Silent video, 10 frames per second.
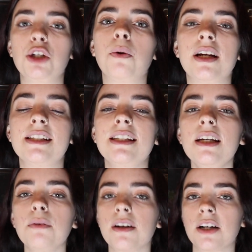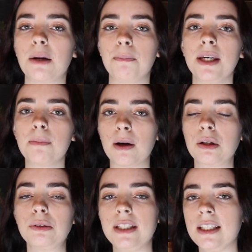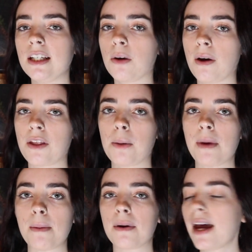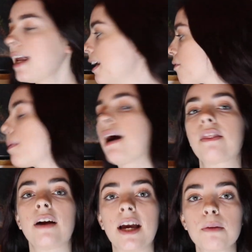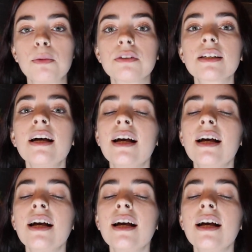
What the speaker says: you want to see, whether it be about Houdini or whether it be about any of my other animals,